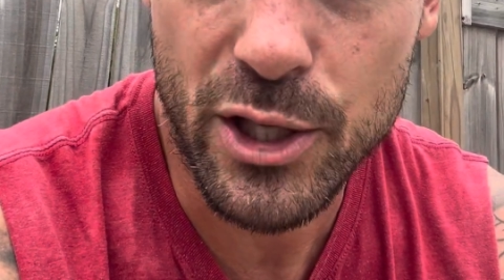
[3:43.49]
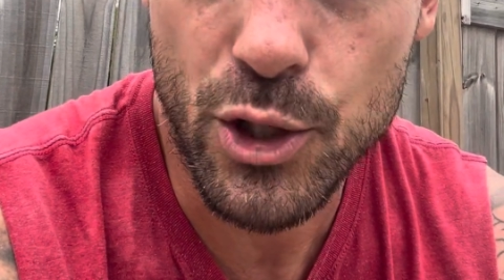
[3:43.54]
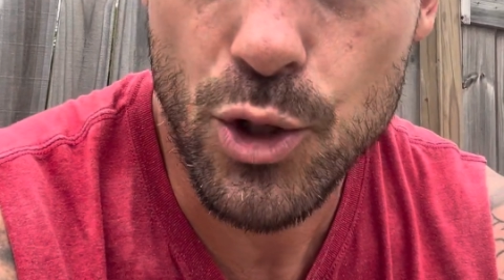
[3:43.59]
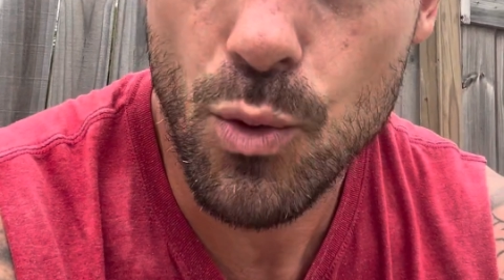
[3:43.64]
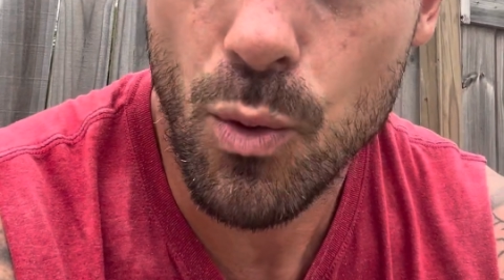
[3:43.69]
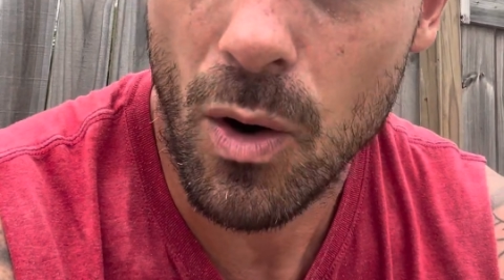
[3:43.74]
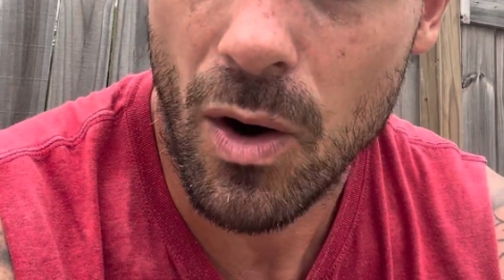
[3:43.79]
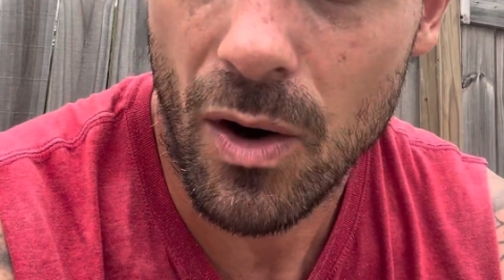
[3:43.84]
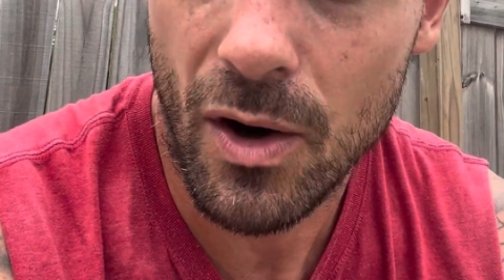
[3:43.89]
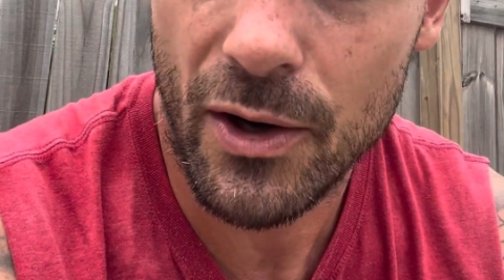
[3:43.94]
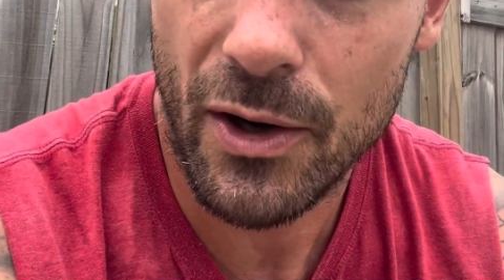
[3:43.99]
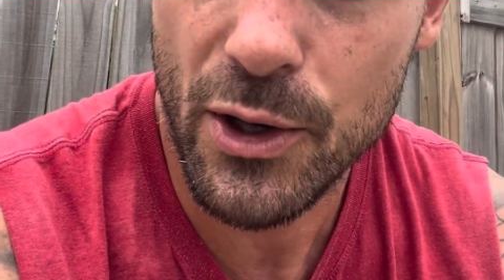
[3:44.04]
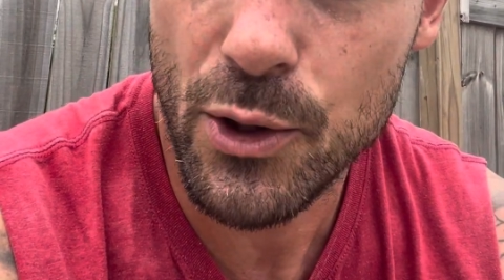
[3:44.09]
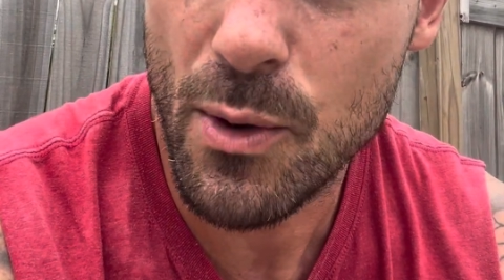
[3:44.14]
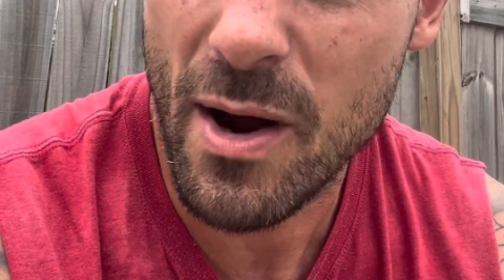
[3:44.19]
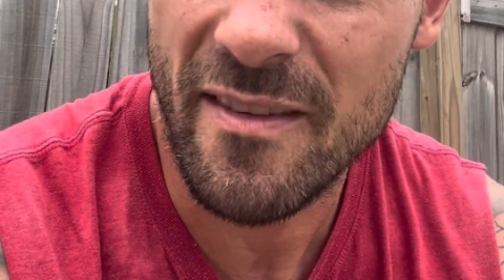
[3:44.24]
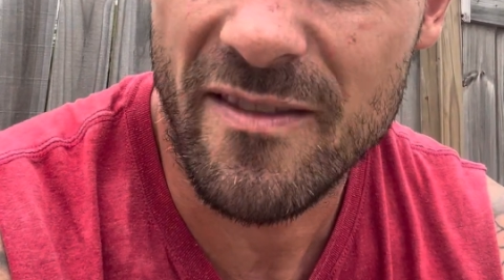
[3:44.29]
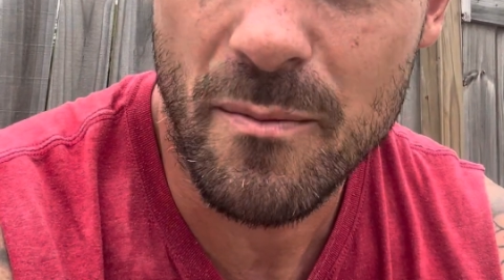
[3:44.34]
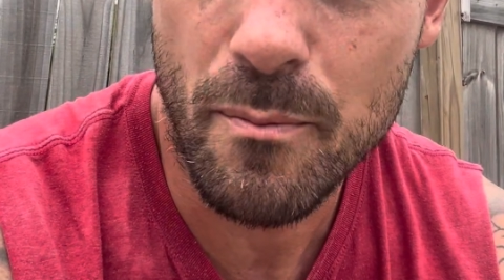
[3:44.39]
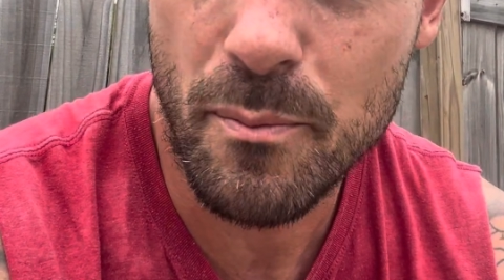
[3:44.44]
you are you
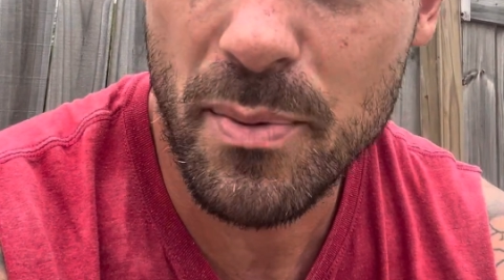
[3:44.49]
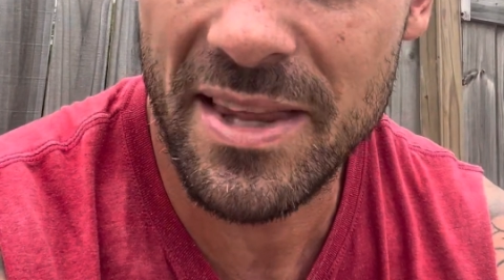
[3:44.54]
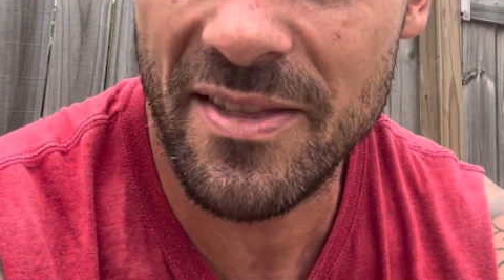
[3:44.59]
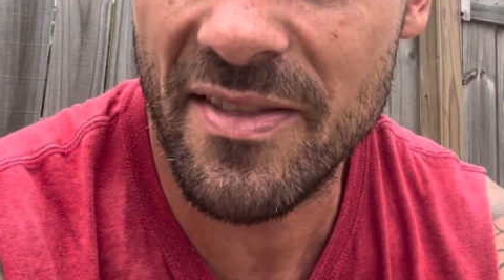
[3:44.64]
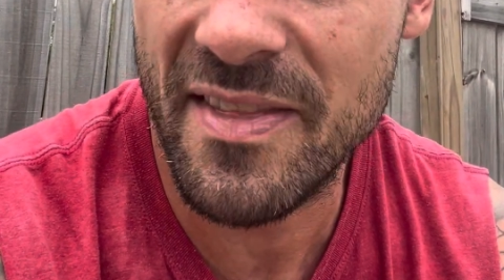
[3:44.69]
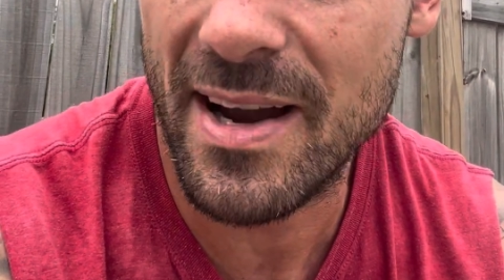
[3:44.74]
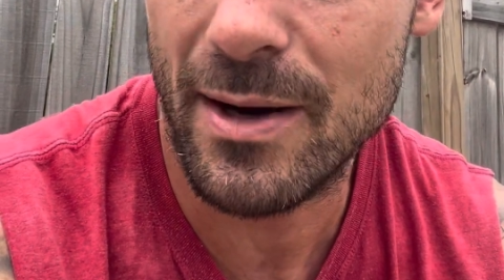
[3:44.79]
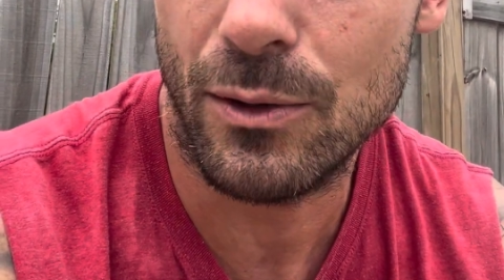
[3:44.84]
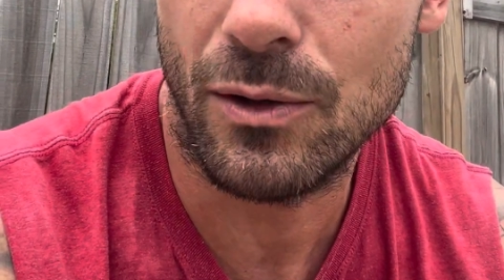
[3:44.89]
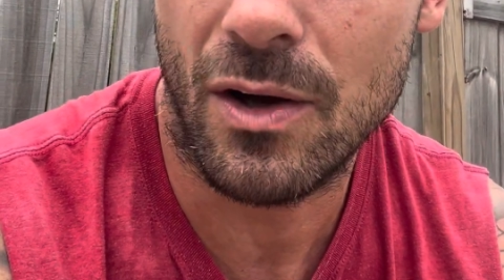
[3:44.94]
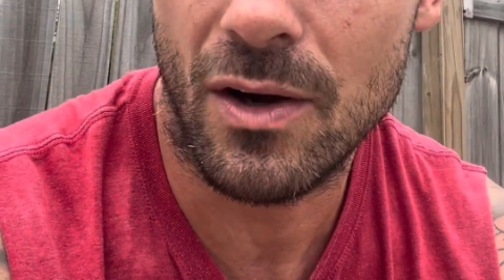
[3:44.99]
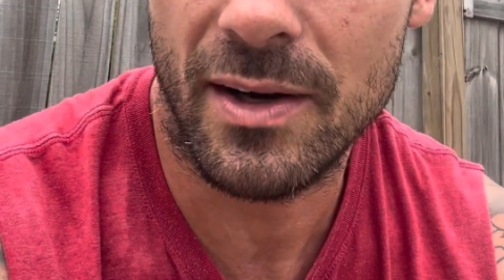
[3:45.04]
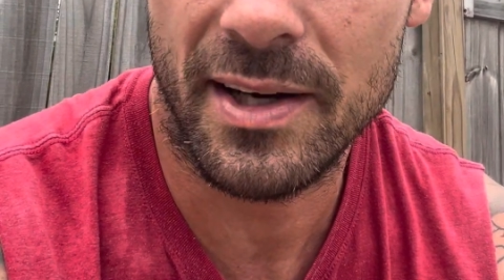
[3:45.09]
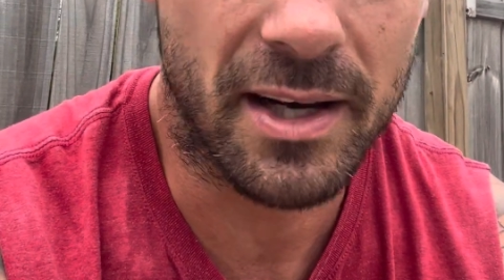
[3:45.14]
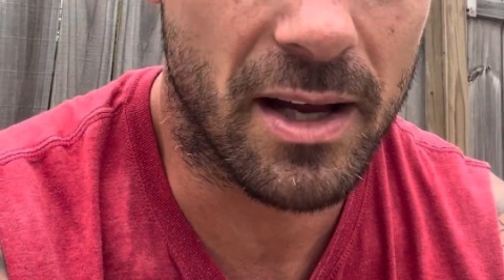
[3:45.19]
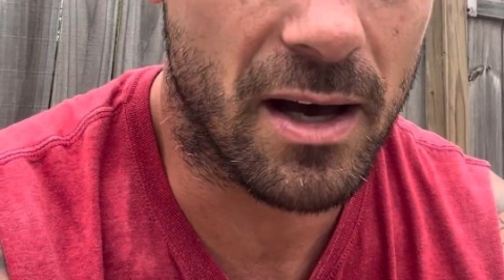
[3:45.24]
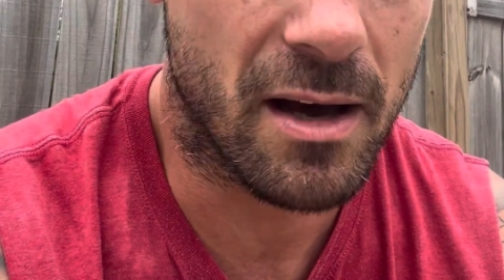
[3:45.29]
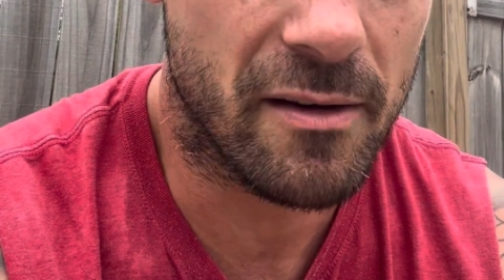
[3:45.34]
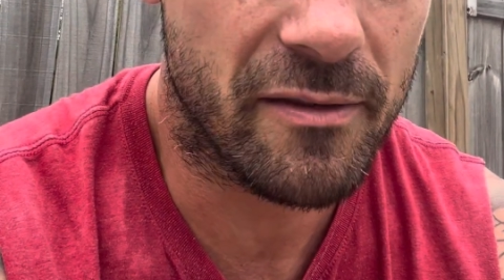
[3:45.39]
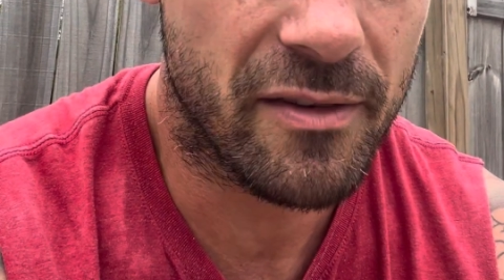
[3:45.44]
haven't been there long
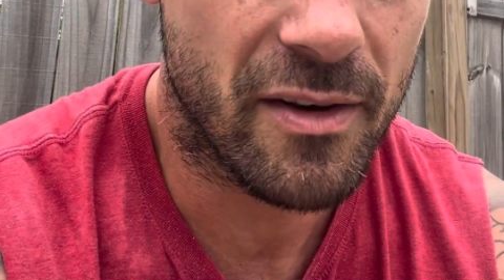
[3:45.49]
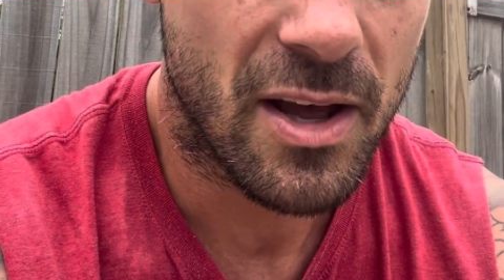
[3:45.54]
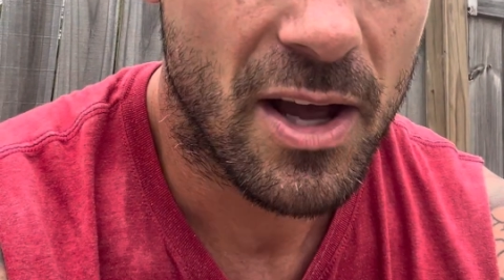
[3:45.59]
enough